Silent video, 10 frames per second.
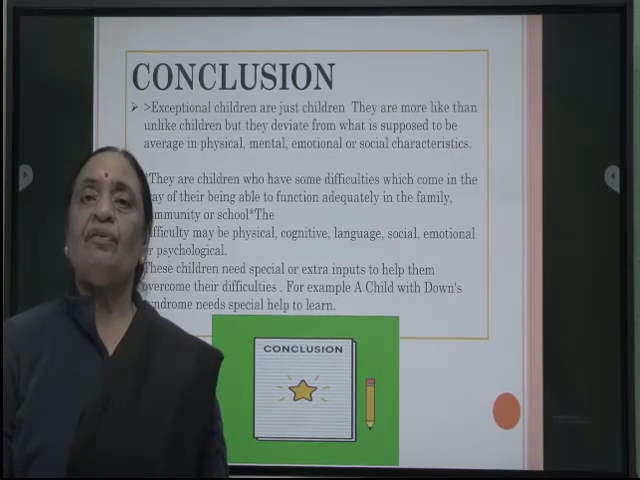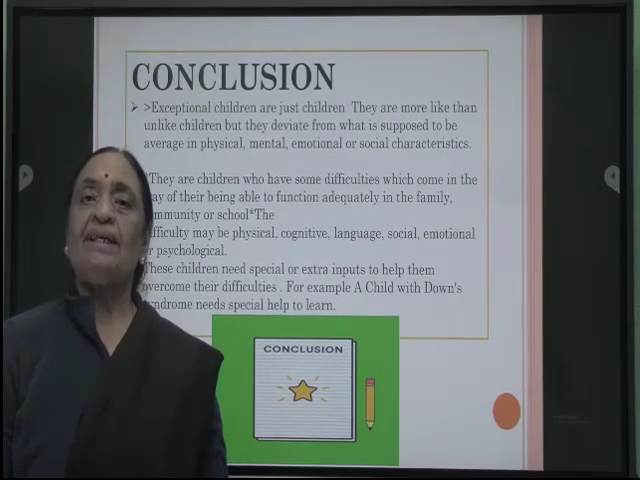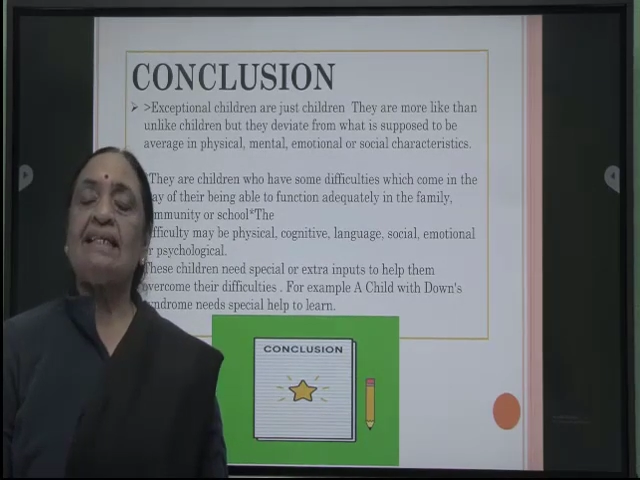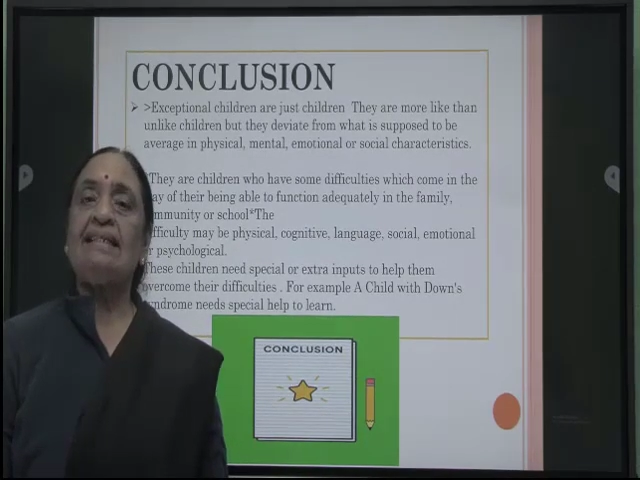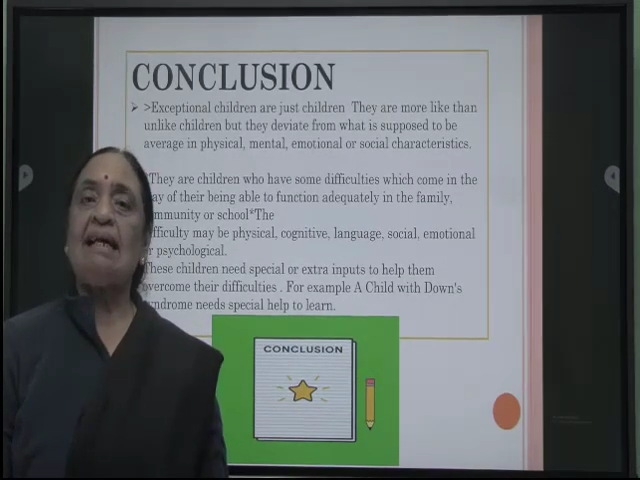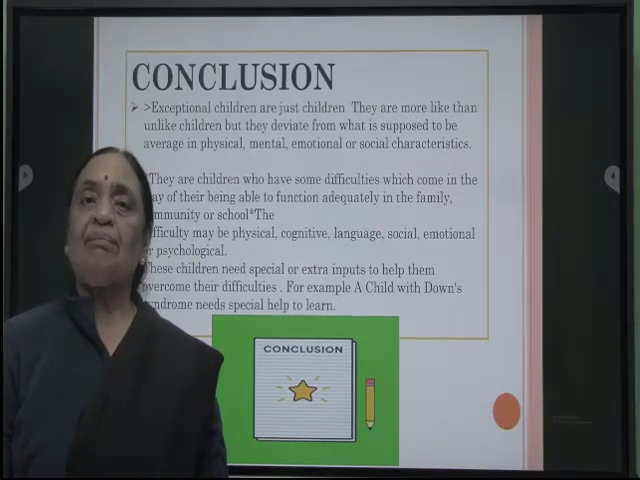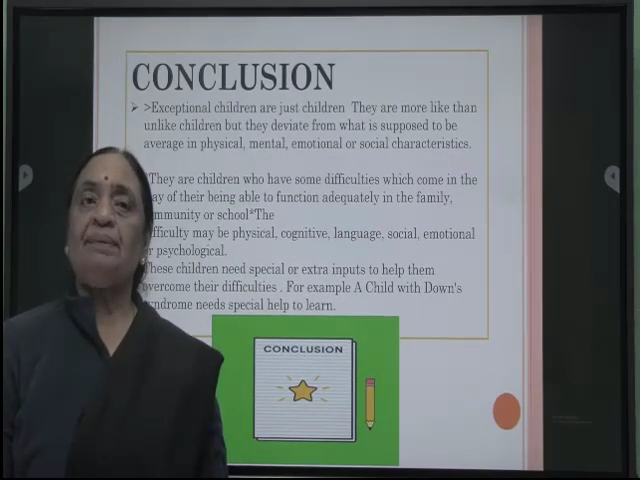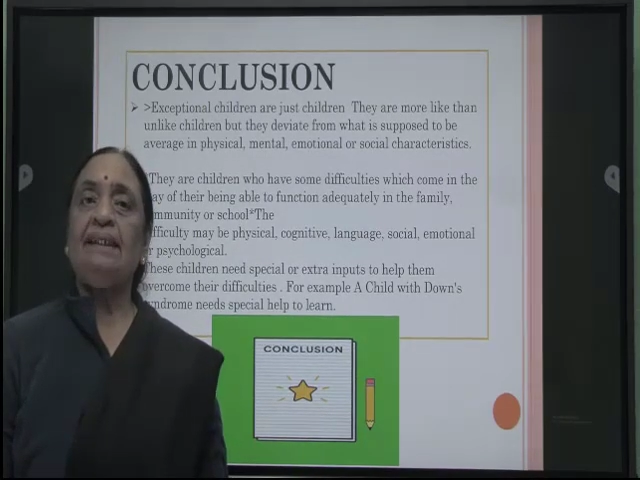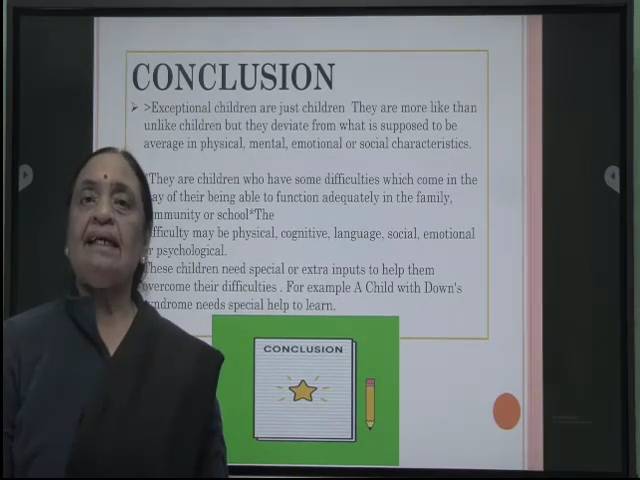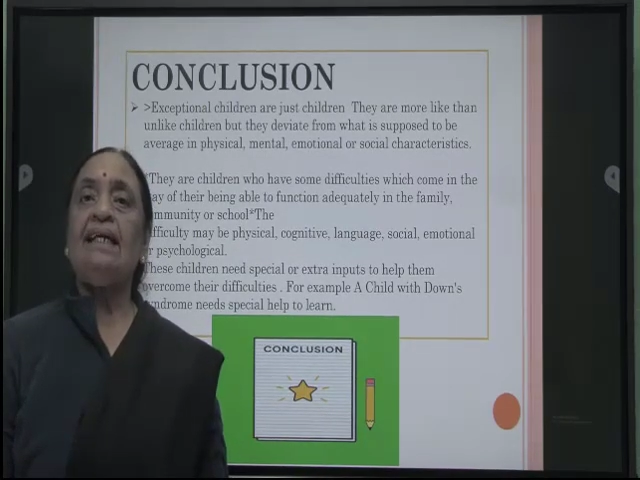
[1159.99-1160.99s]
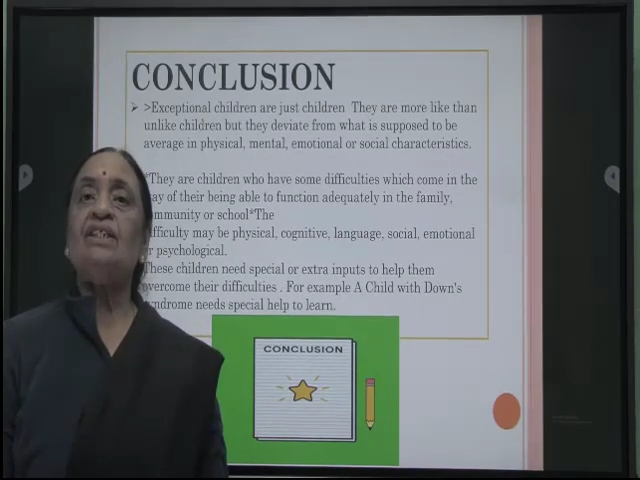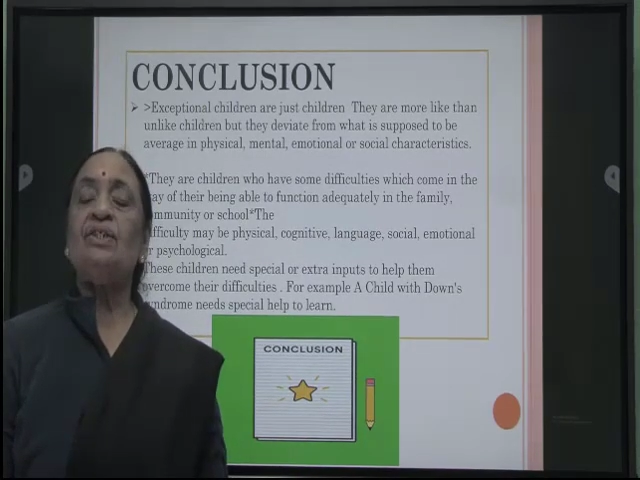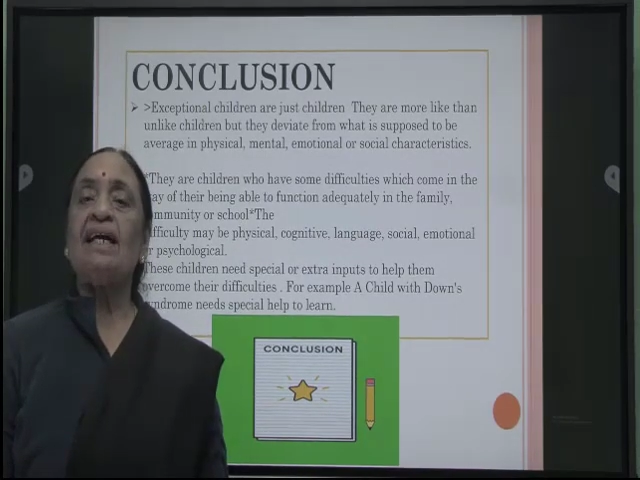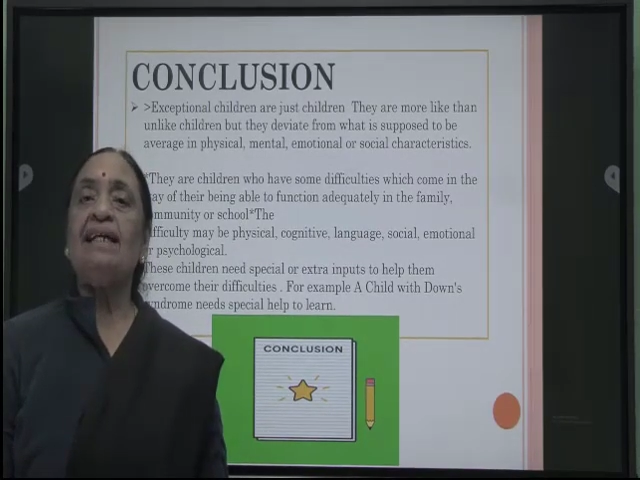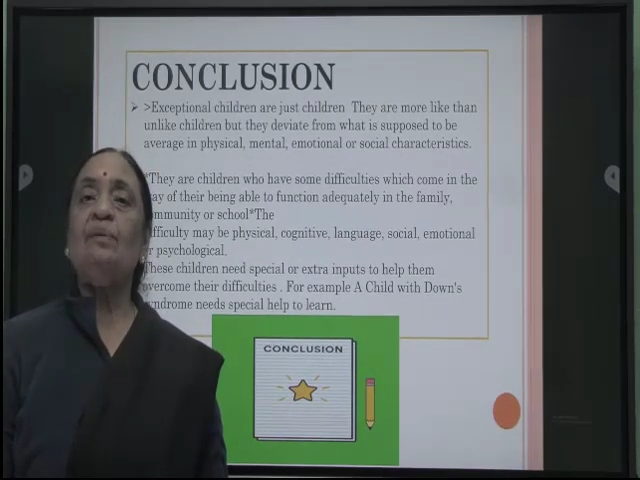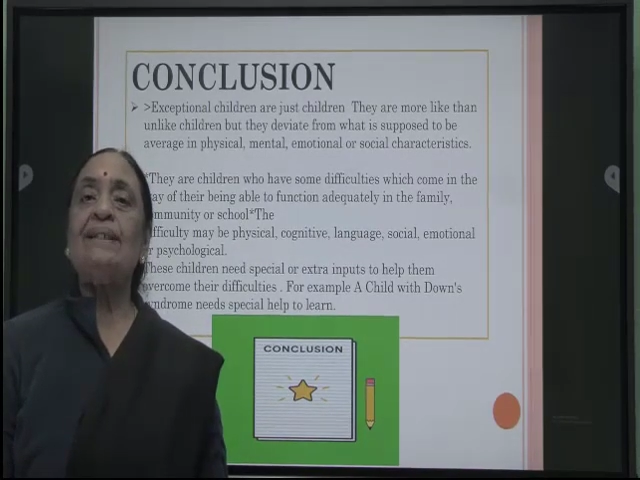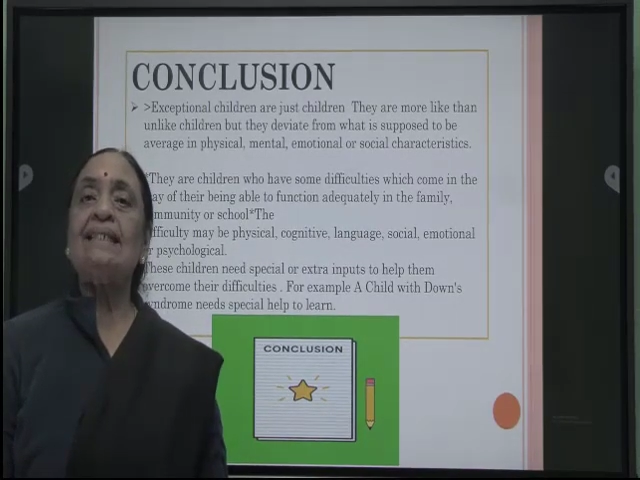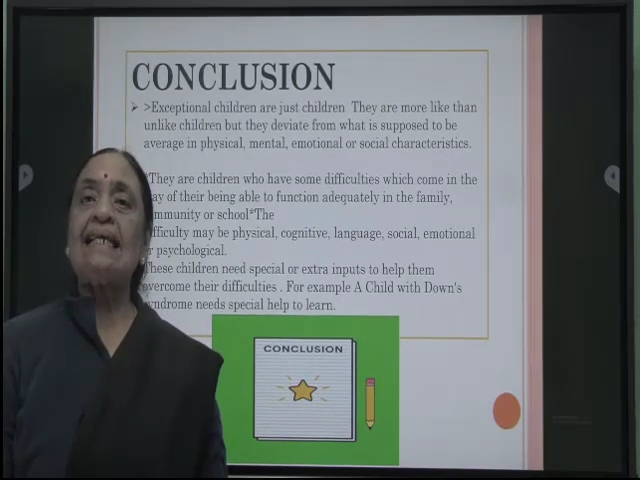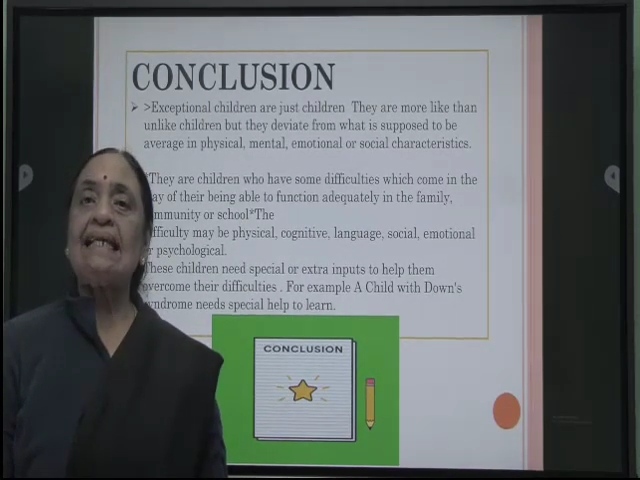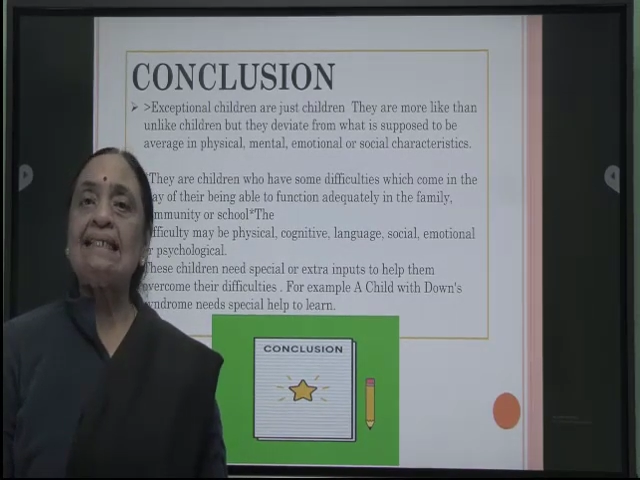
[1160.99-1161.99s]
For example, a child
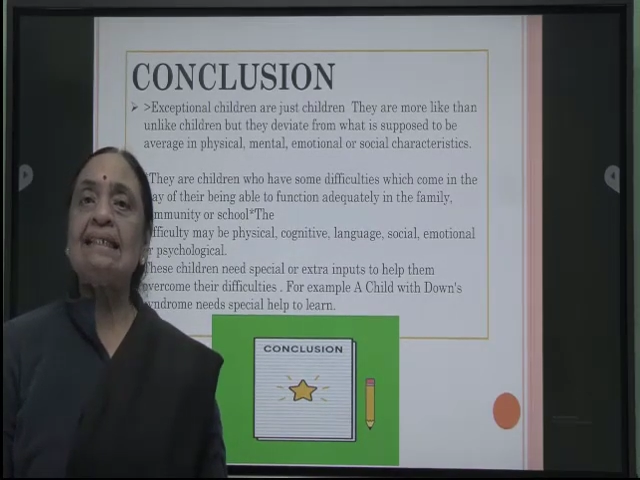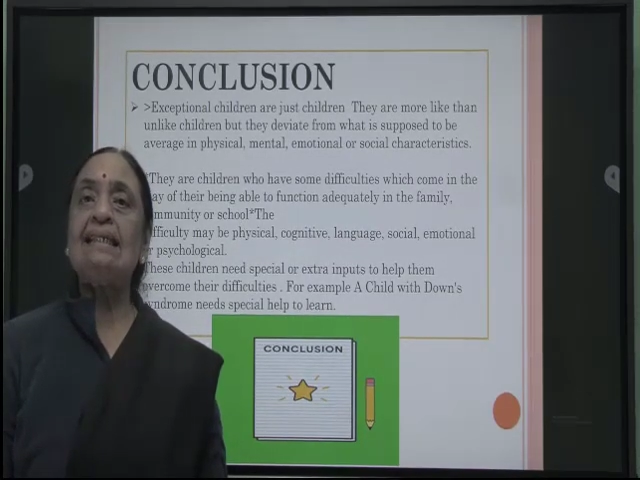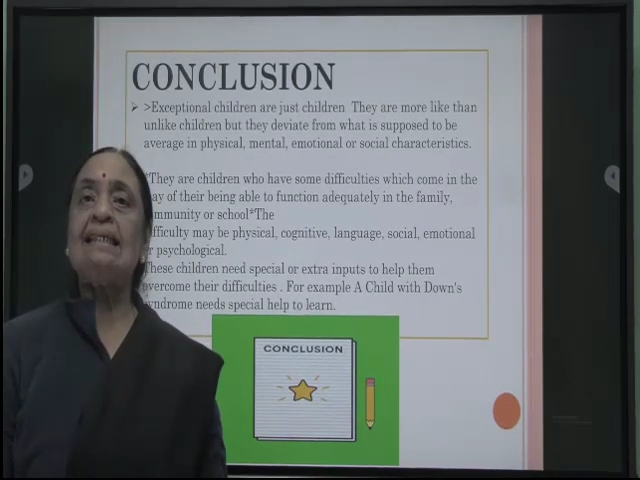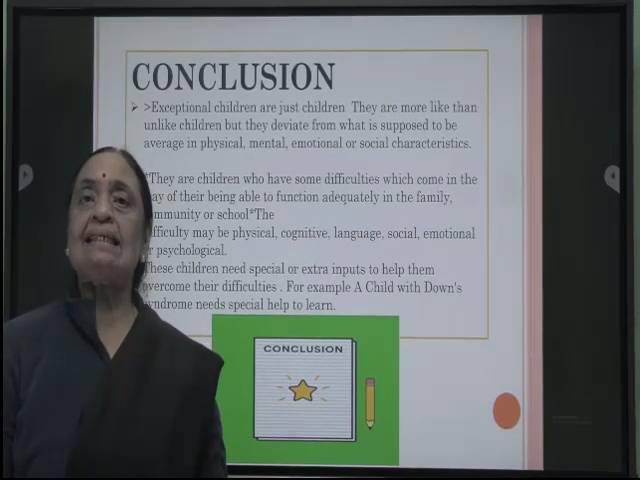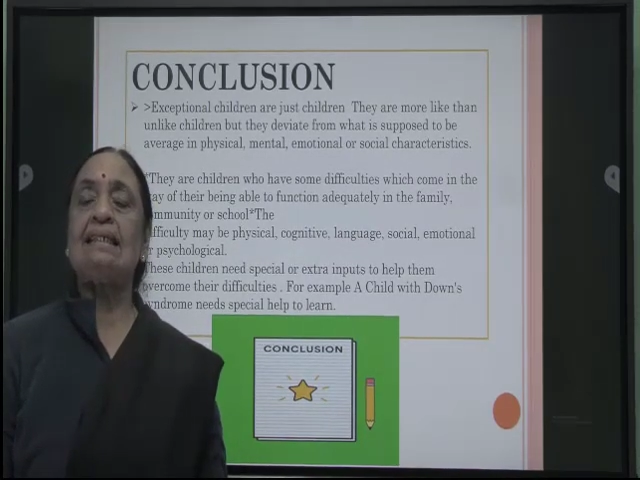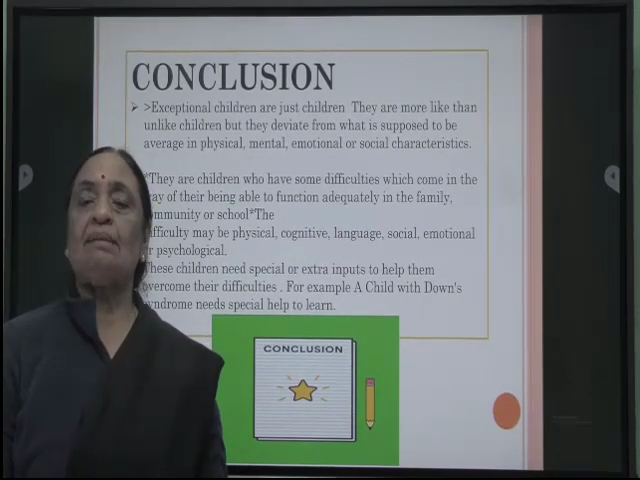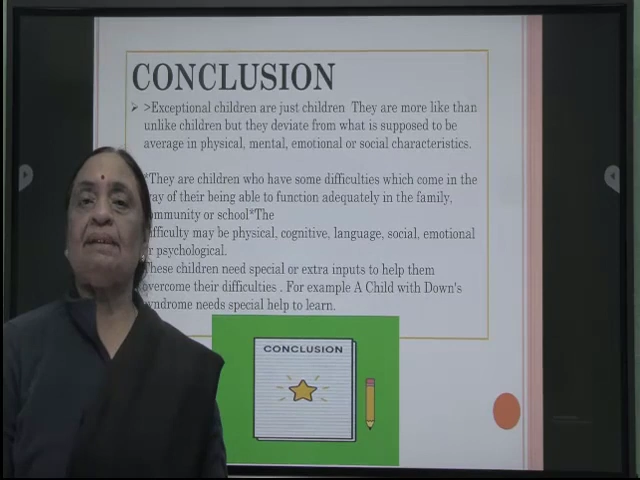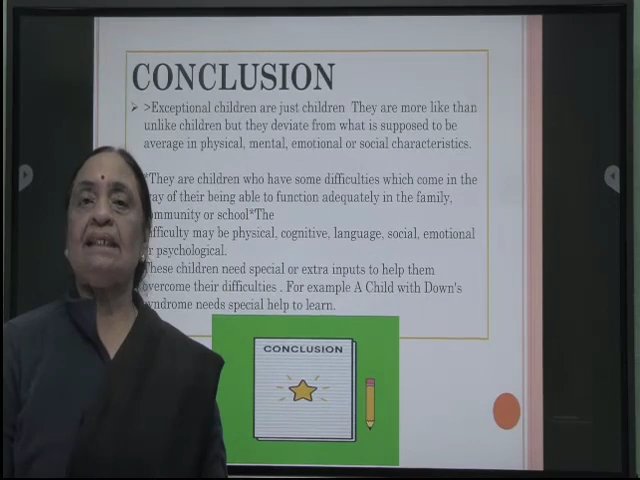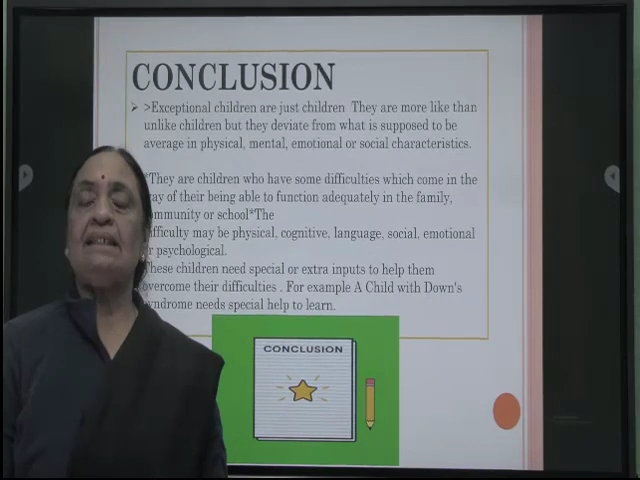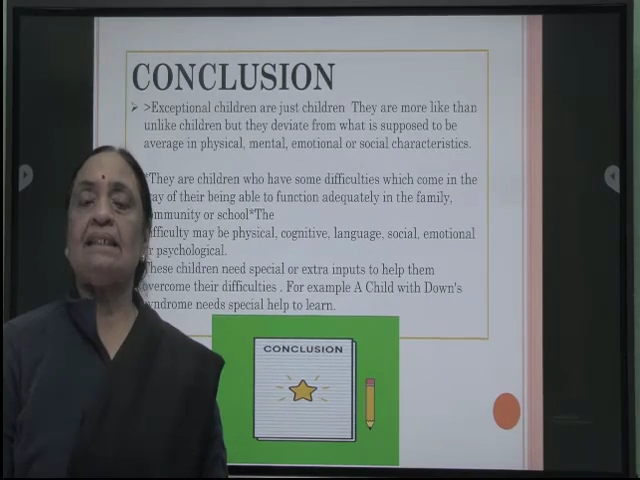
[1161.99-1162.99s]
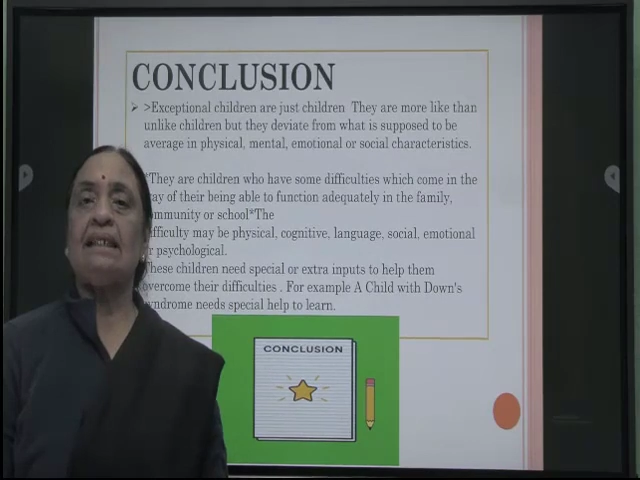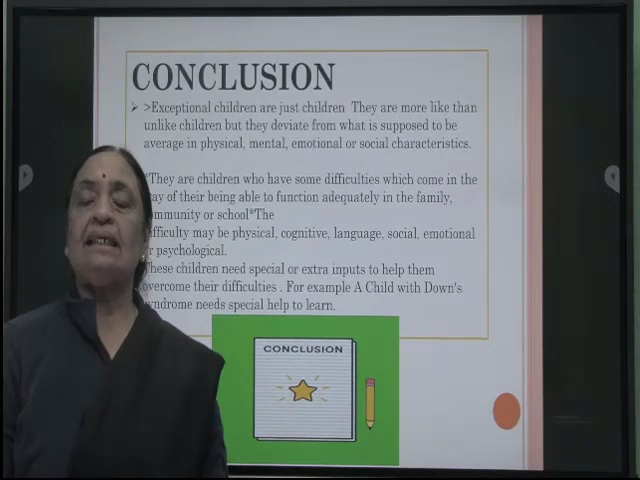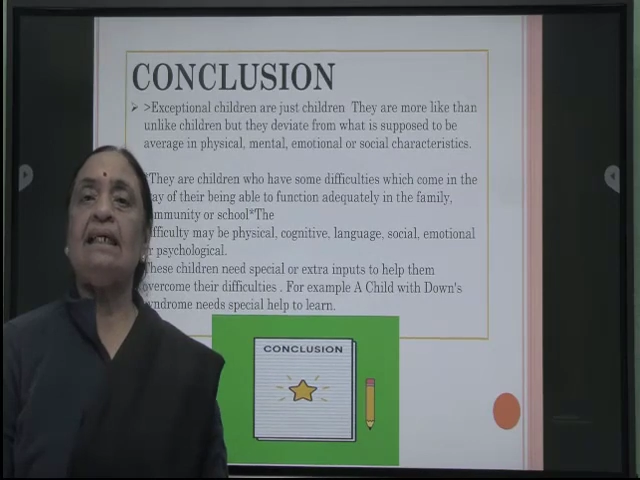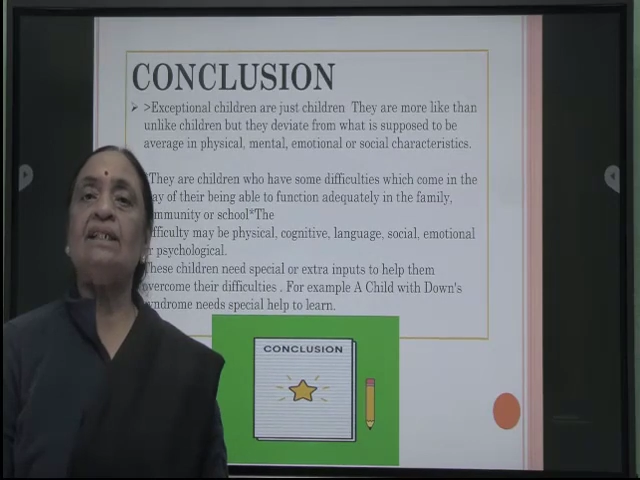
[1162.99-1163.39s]
with sensory disability,